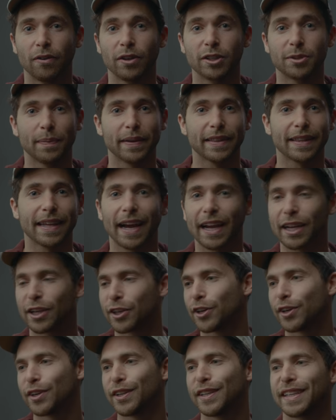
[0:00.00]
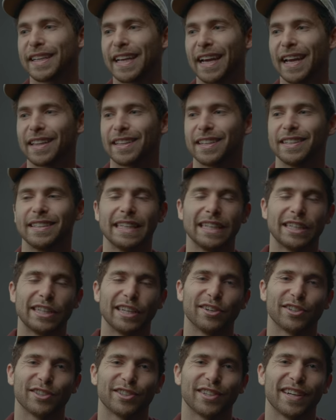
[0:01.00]
which meant that I couldn't get the
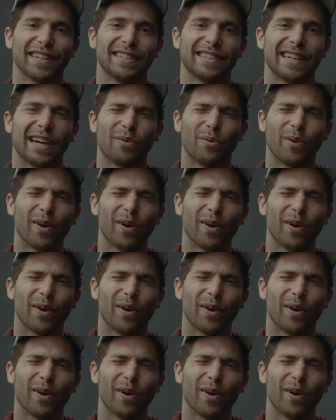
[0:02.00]
detail shots I